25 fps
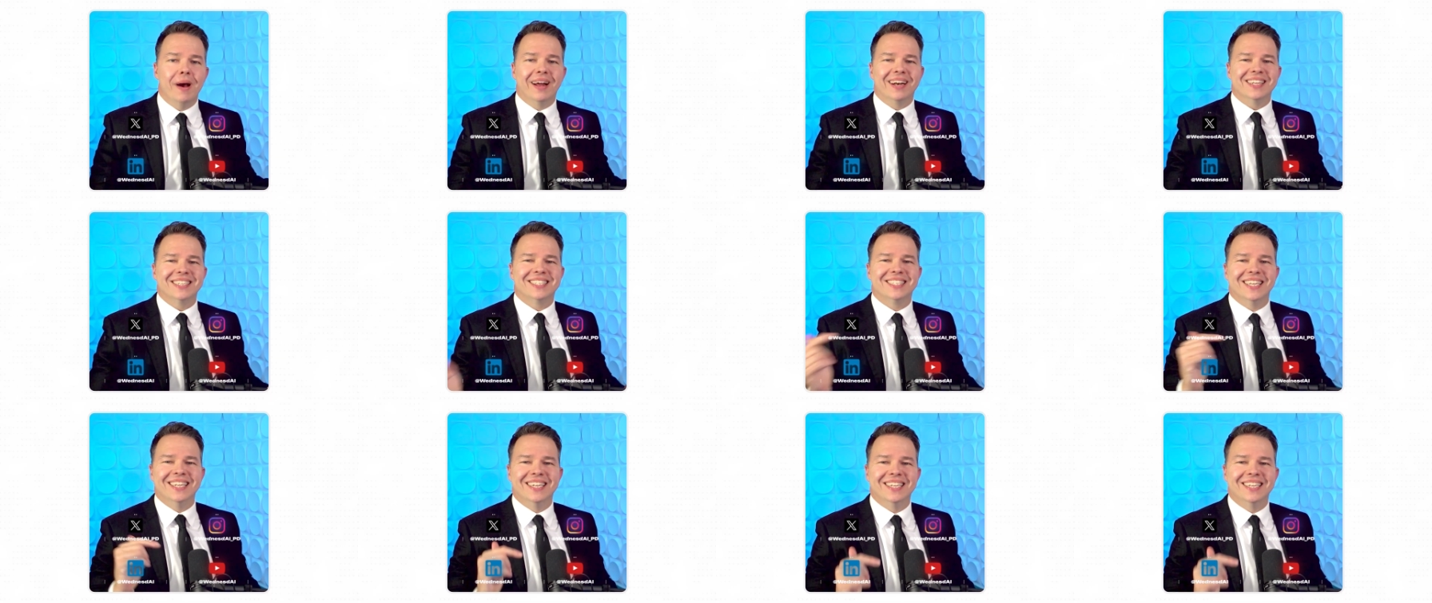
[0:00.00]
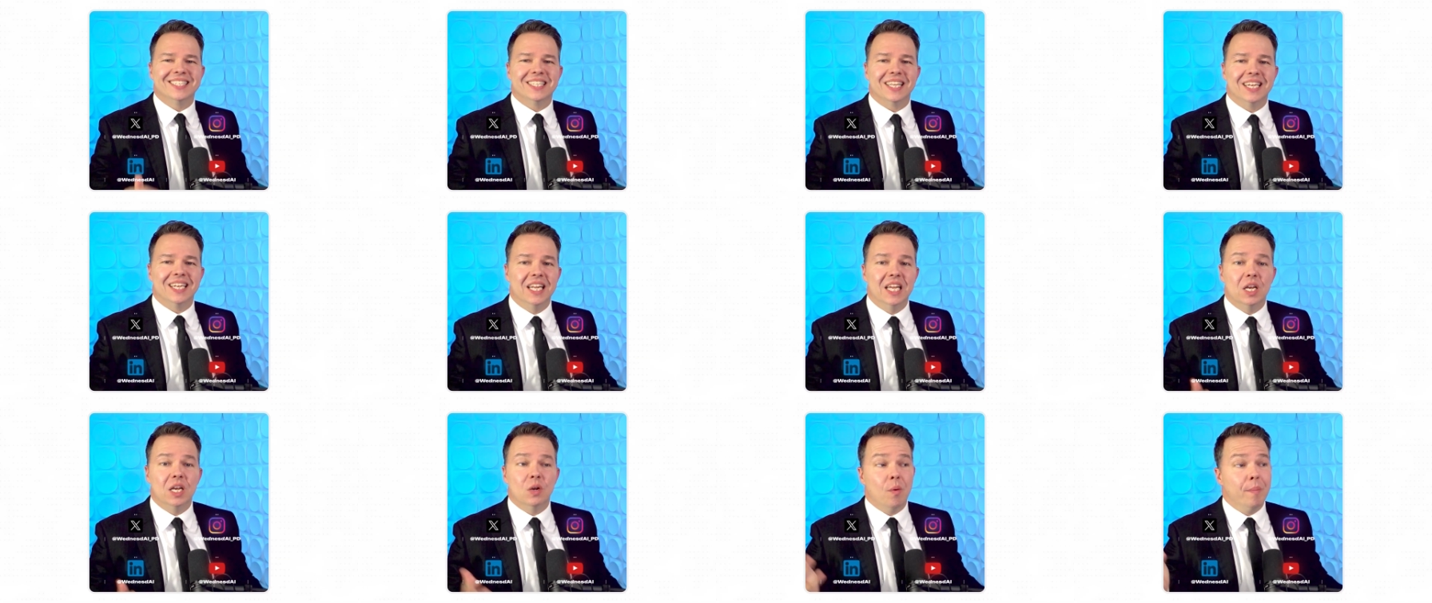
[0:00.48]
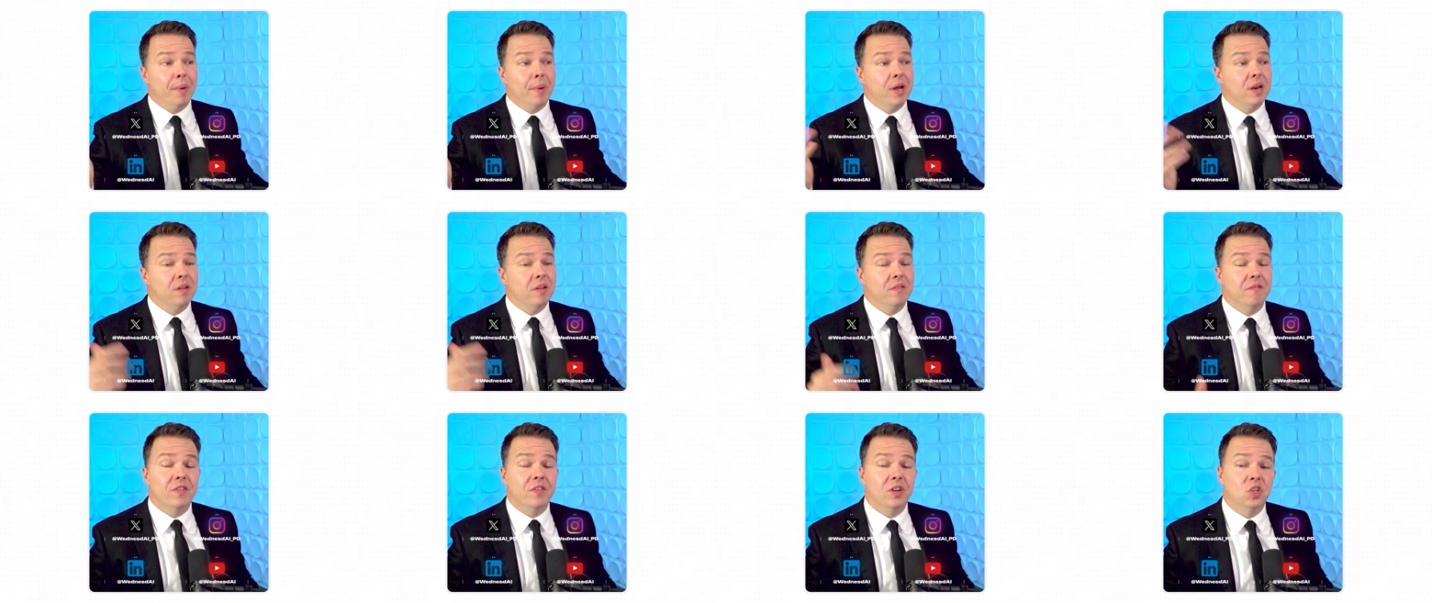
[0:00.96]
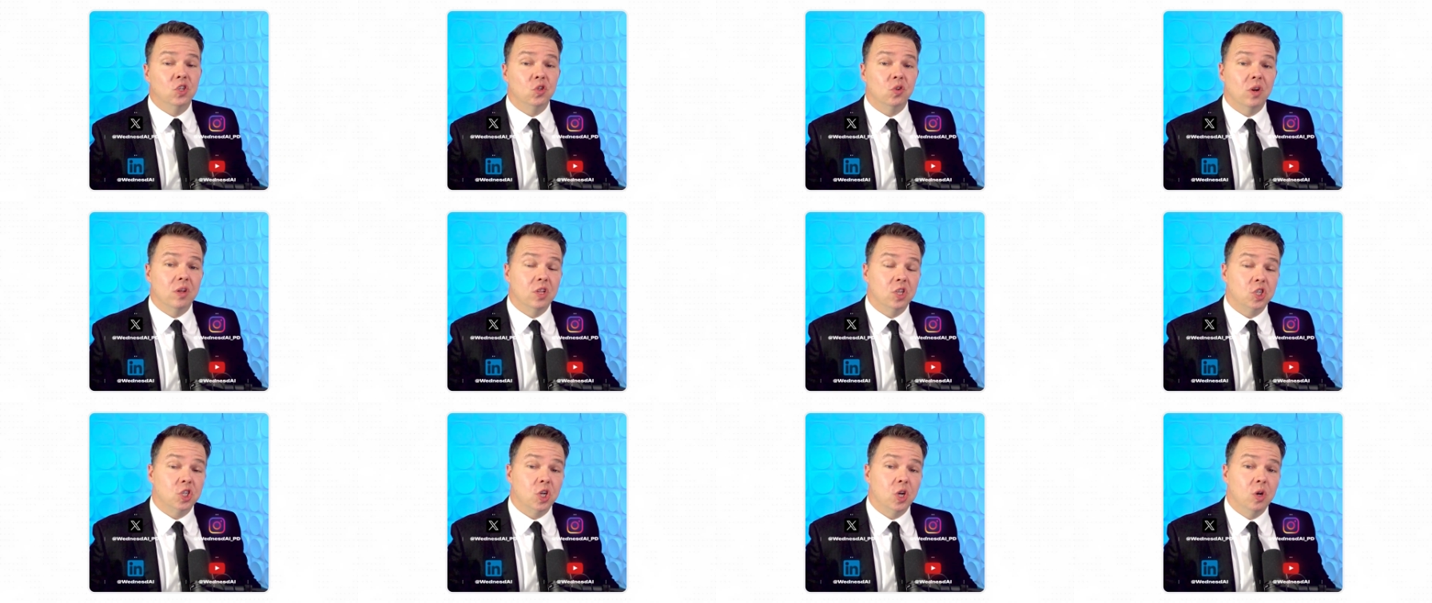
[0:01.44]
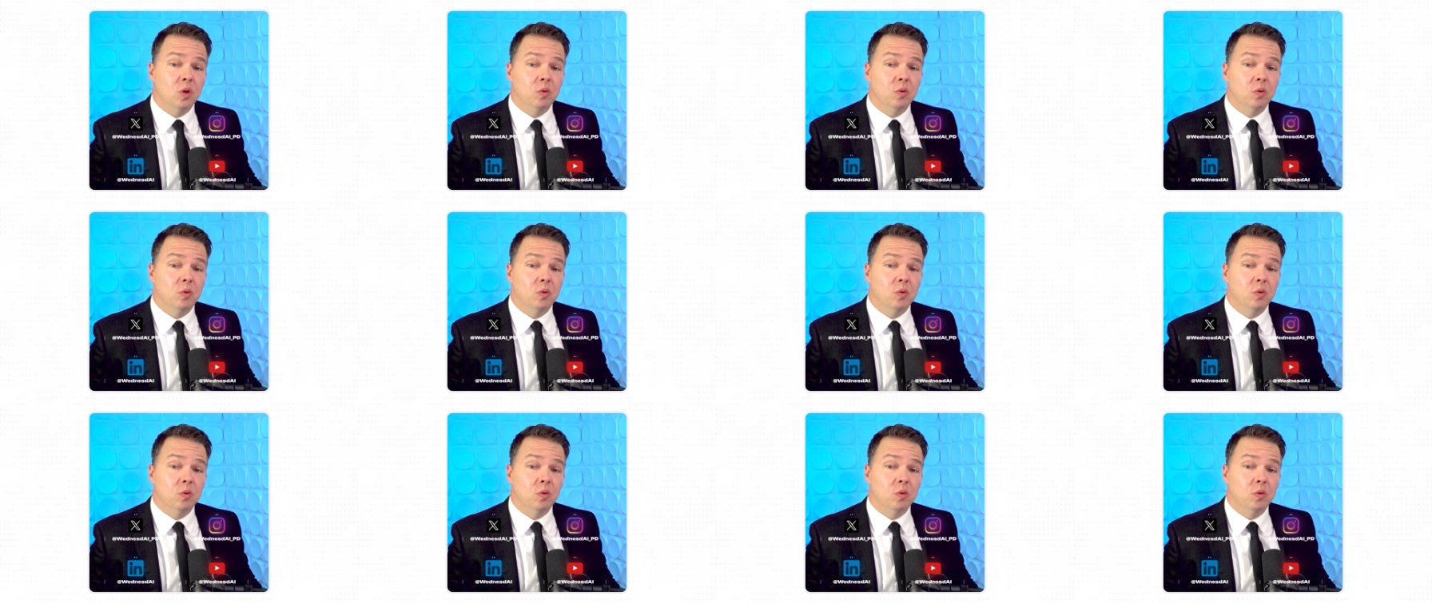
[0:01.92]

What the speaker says: Send us the link. We might even feature it on the show.